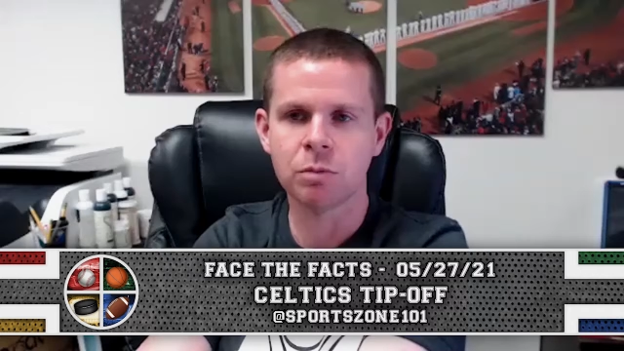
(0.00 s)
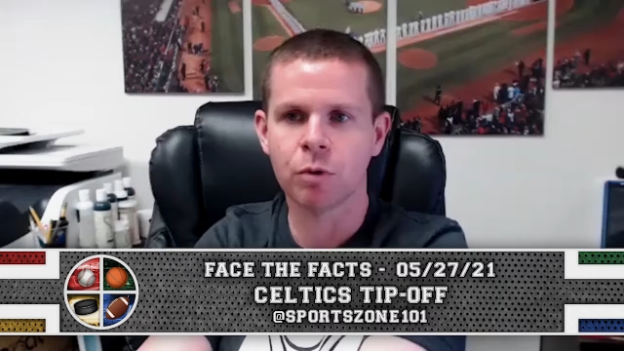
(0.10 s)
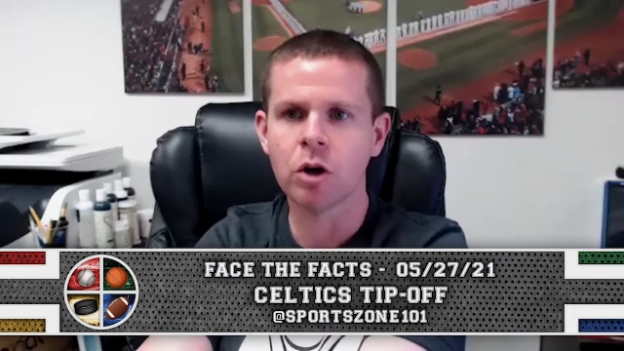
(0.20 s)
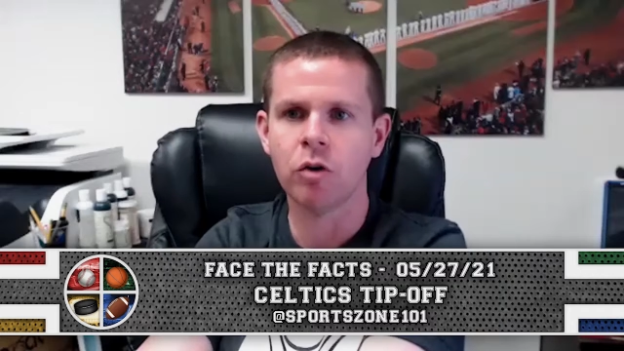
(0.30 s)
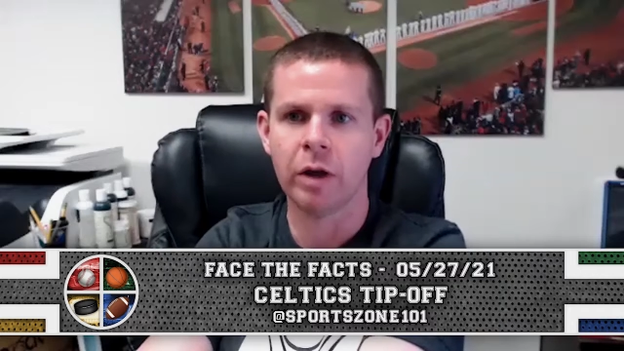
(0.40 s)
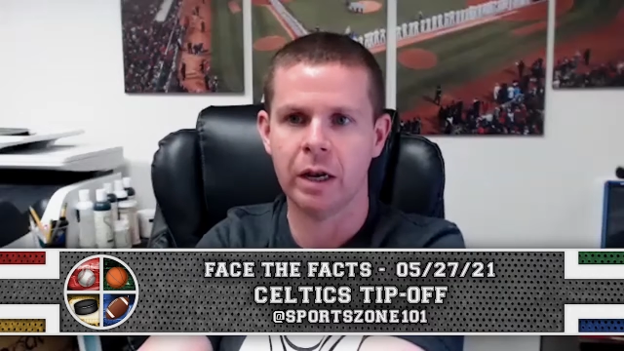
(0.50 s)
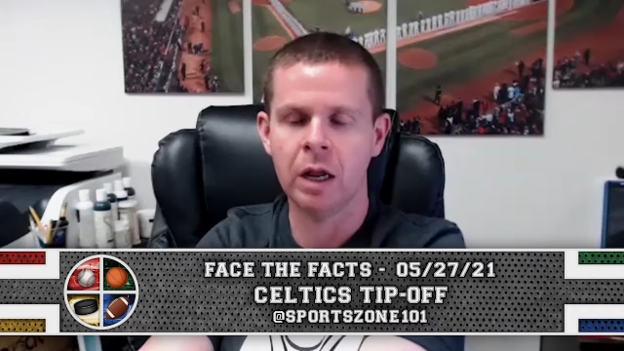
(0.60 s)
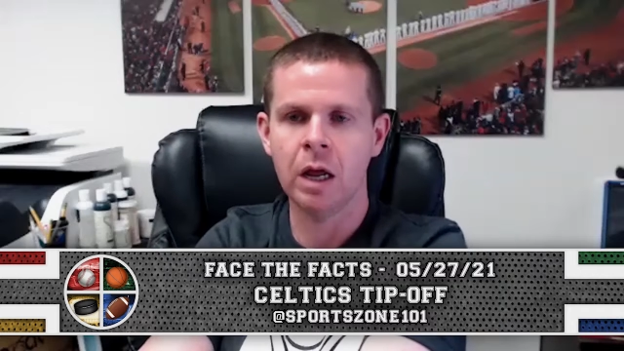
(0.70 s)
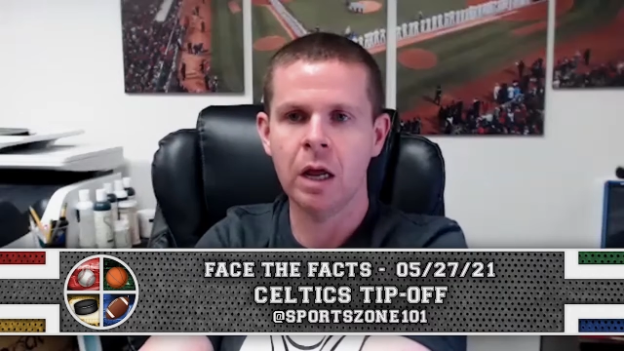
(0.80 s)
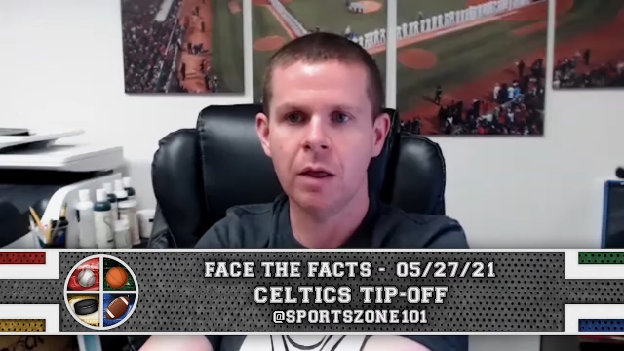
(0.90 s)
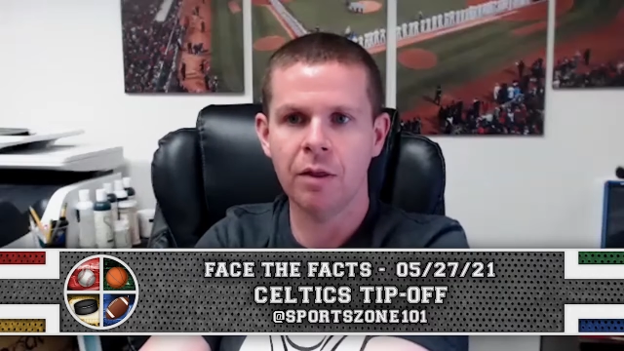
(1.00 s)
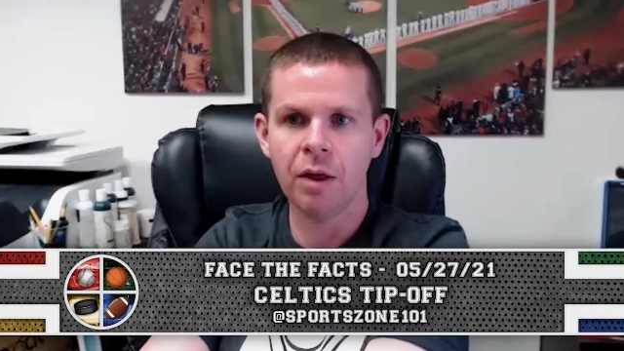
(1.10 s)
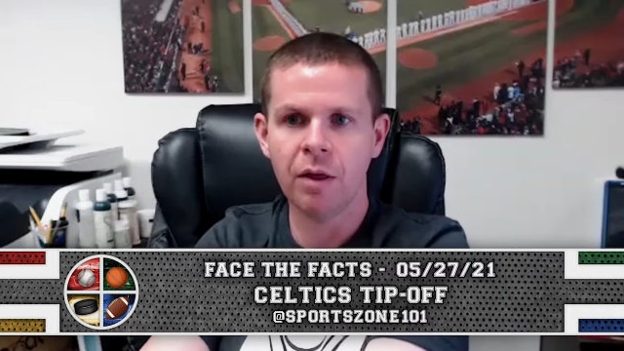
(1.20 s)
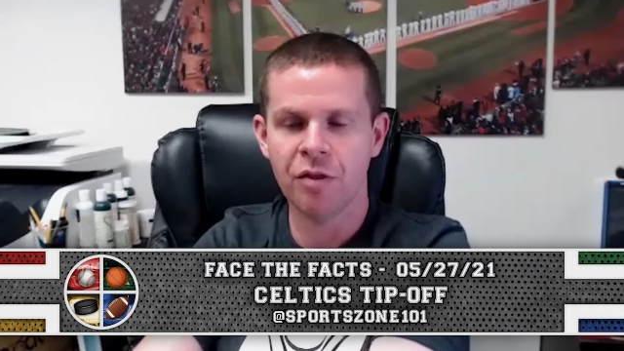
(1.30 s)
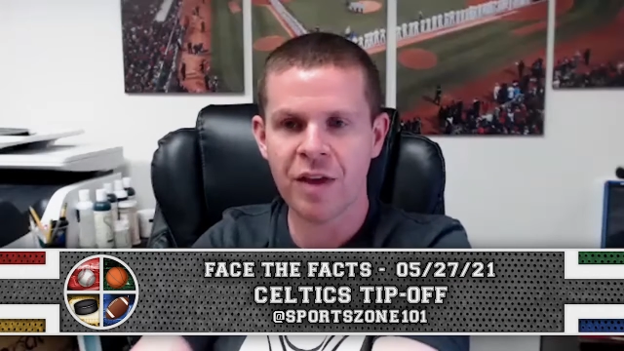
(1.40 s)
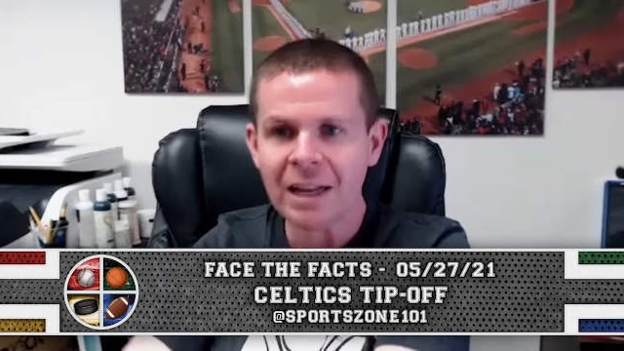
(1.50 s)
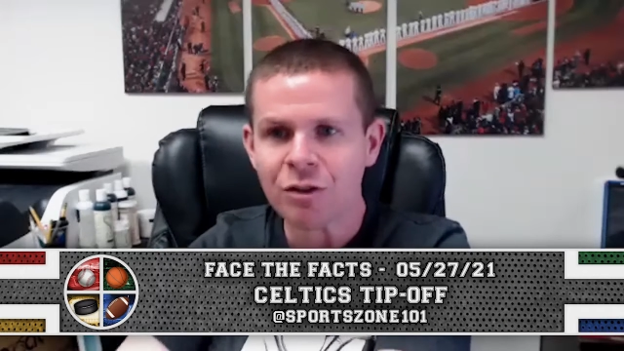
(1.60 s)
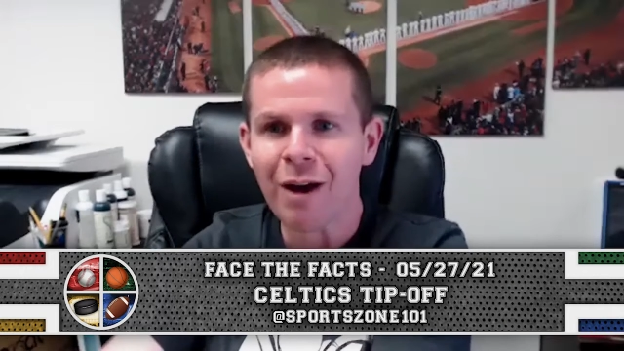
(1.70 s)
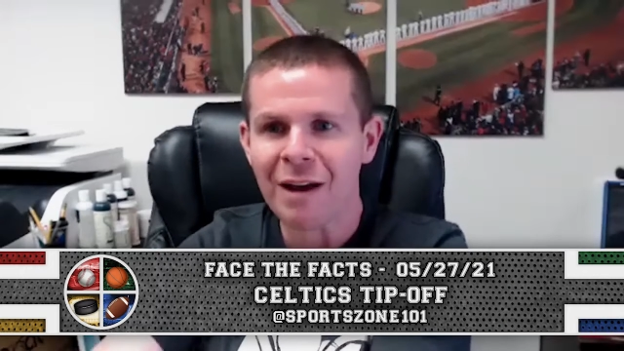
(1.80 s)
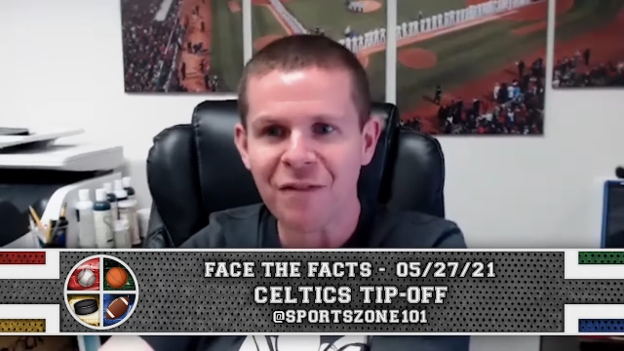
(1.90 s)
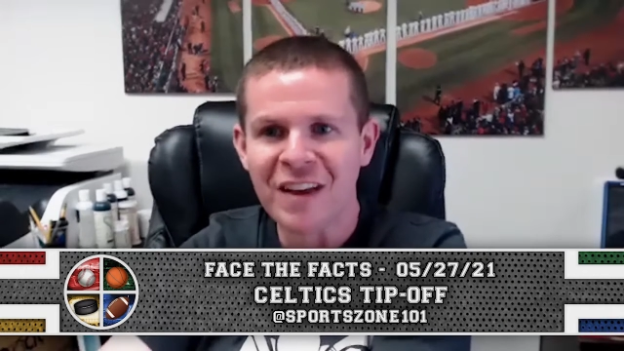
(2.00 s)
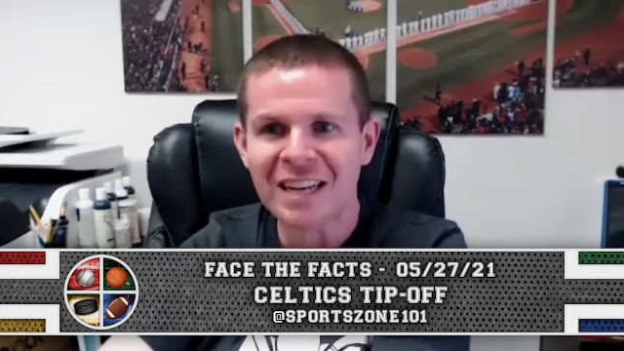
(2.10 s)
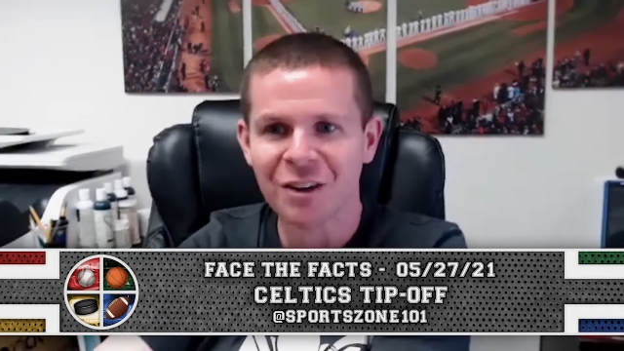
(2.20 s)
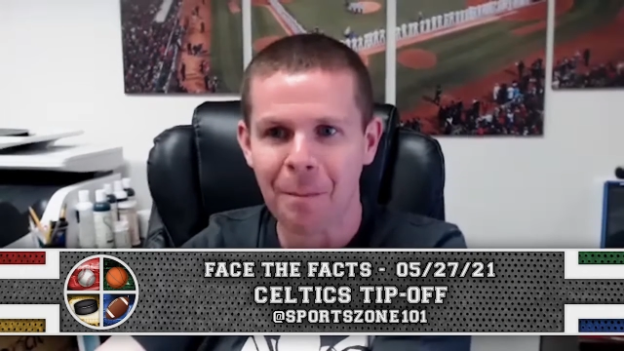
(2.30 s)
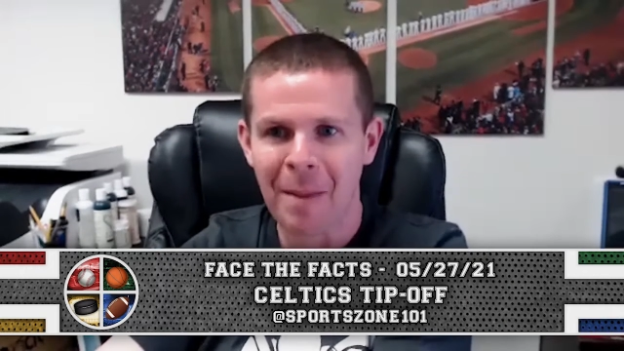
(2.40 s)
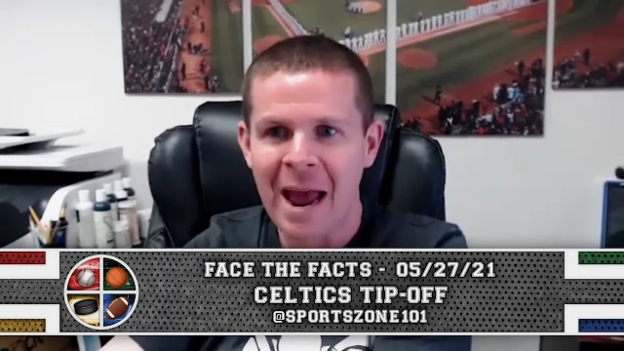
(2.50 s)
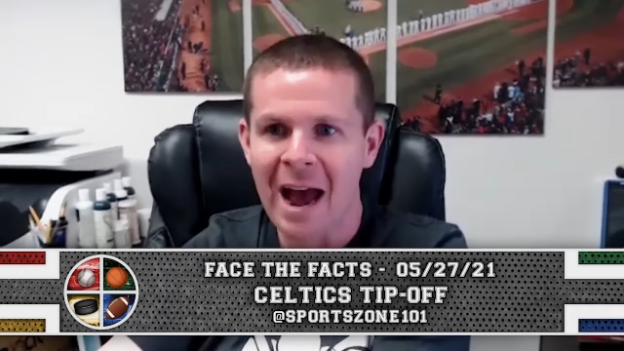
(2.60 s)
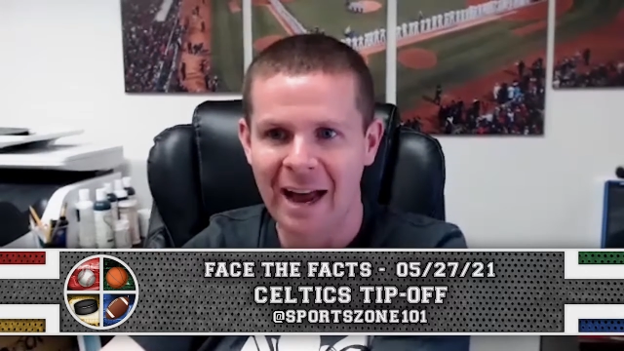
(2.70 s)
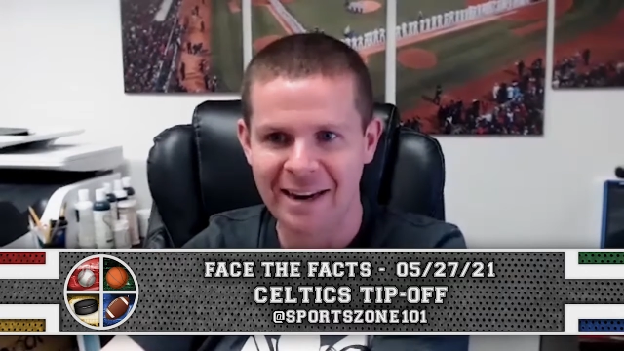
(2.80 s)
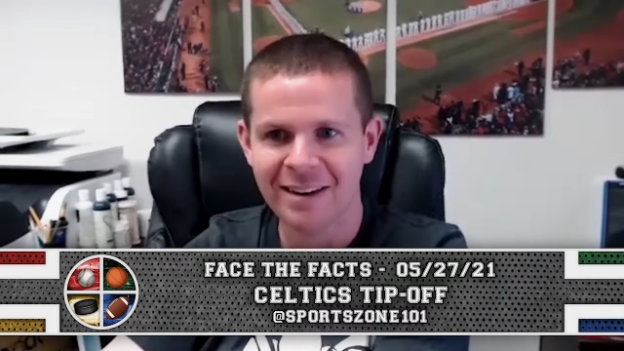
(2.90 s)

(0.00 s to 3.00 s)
Brooklyn. That's why fans are mad.